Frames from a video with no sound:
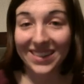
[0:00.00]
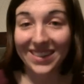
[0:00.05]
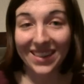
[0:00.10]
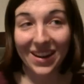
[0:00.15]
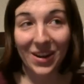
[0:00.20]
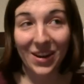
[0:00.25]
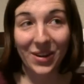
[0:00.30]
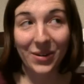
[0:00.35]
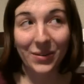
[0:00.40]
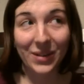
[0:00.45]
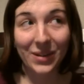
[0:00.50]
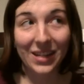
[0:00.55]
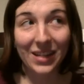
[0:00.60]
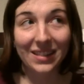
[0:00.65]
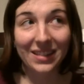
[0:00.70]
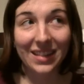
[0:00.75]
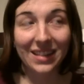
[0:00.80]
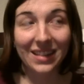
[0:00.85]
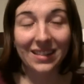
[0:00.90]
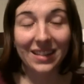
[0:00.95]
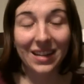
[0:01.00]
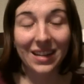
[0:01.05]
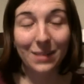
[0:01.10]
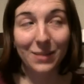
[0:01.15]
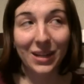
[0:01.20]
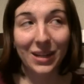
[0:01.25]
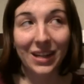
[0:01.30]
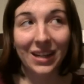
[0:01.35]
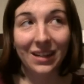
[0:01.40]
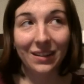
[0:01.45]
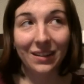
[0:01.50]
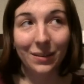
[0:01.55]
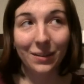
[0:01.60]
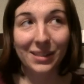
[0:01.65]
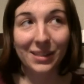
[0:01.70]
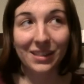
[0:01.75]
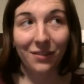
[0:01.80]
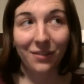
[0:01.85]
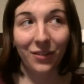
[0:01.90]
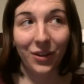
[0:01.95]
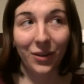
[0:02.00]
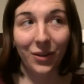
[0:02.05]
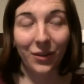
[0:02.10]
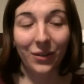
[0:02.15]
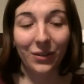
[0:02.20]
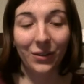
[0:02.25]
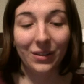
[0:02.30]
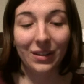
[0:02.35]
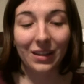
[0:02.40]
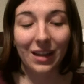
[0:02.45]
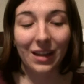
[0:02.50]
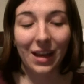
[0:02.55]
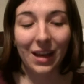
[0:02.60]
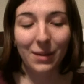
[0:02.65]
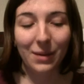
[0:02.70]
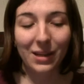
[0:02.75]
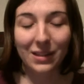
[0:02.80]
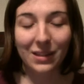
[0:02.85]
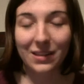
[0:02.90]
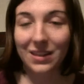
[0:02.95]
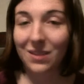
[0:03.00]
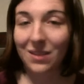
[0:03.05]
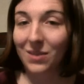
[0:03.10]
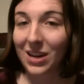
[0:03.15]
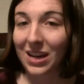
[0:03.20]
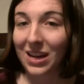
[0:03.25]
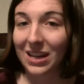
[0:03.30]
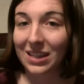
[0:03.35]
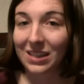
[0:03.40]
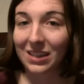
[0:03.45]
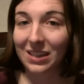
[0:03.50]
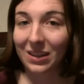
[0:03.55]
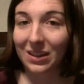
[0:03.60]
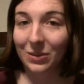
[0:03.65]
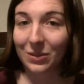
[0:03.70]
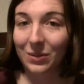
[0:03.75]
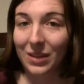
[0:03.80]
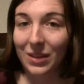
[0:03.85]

So it's gonna be a little bit difficult. I'm gonna see what I can do.